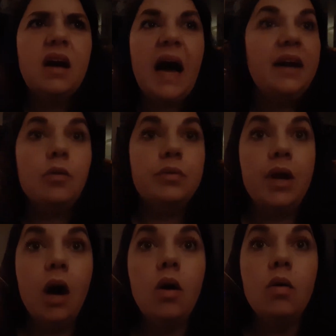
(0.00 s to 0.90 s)
I don't
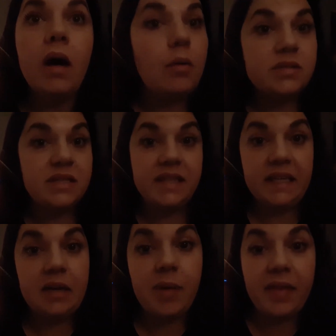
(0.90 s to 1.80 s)
know. I wasn't
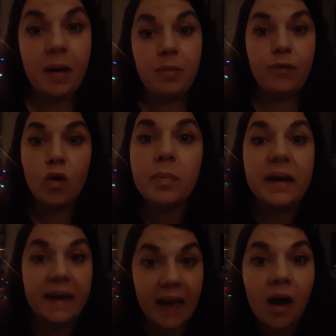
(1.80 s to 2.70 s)
thinking about that before, but
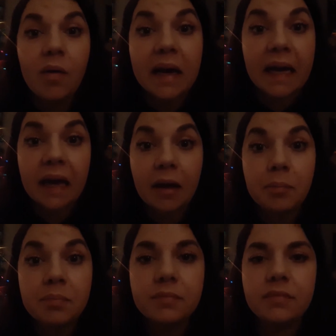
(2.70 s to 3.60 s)
now I
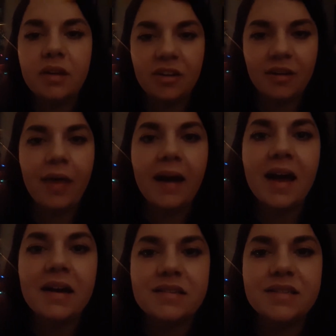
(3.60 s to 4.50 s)
am. That
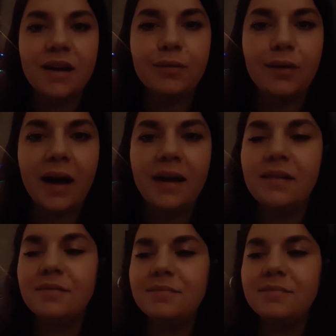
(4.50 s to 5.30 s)
kind of stuff, right?